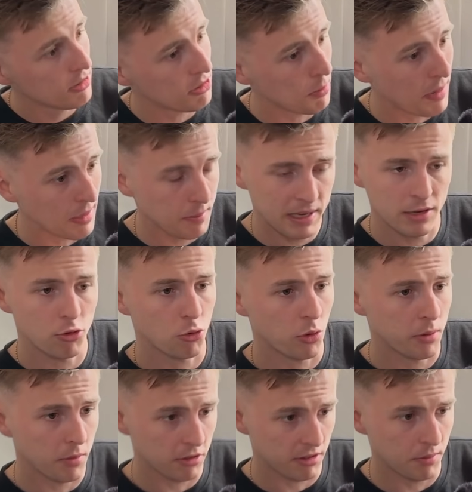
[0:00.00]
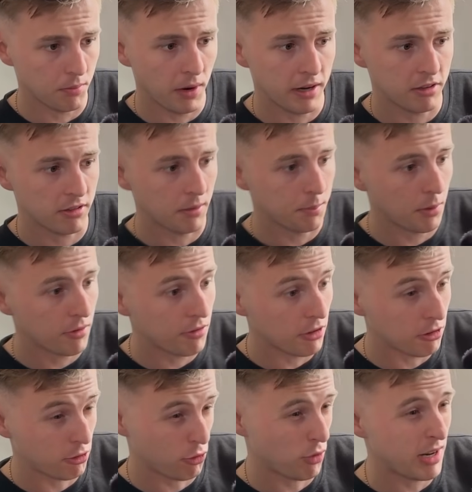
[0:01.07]
to make me enjoy my sim racing, but for
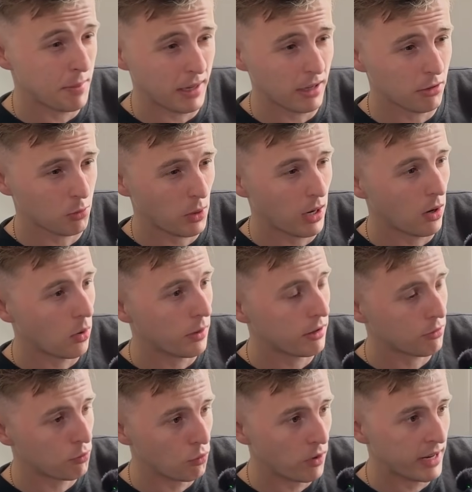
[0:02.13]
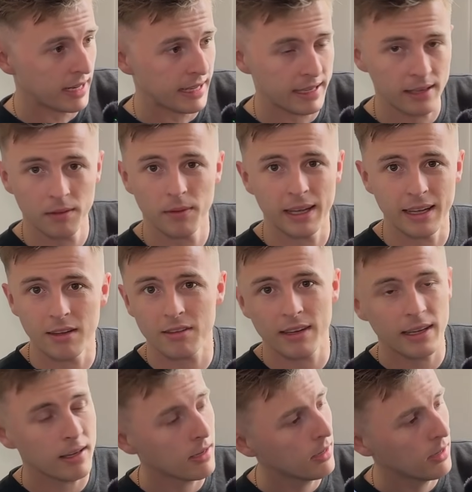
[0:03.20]
streaming as well, it's really
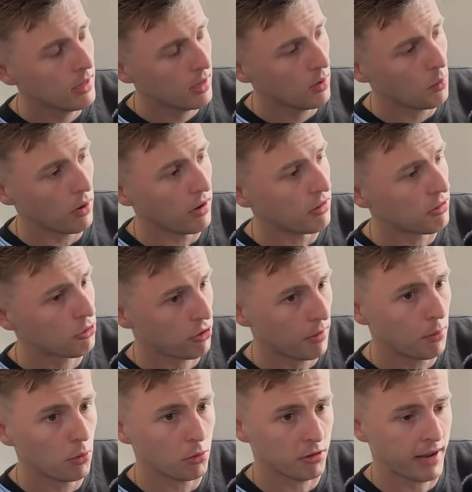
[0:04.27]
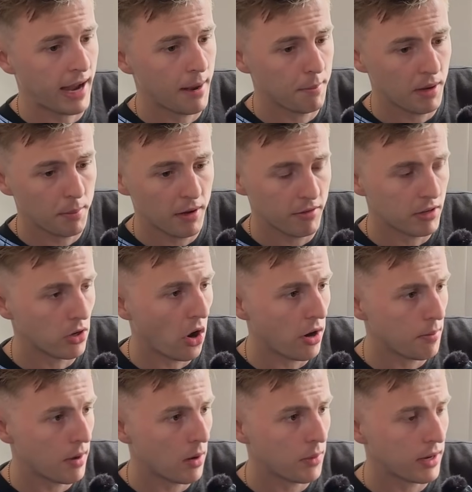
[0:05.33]
easy. Whereas triples can be a bit of a
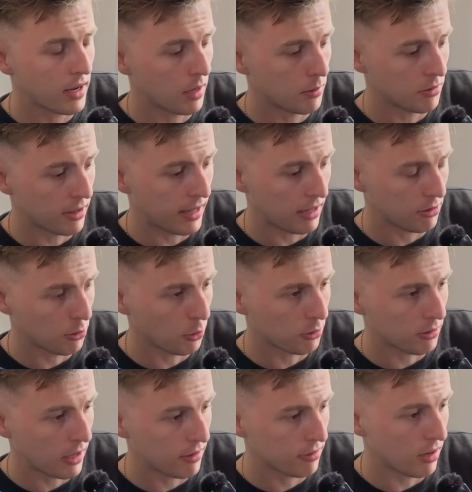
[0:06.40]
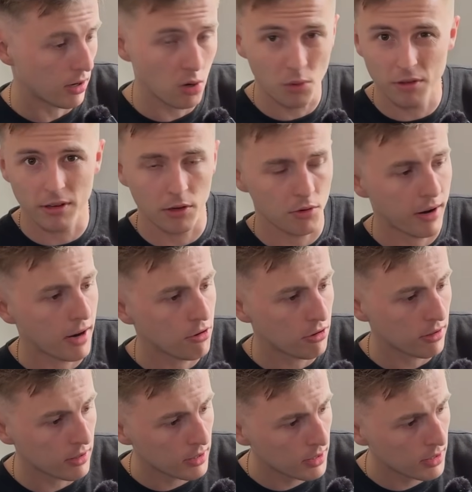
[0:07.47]
nightmare when it comes to that sort of stuff, like content creation.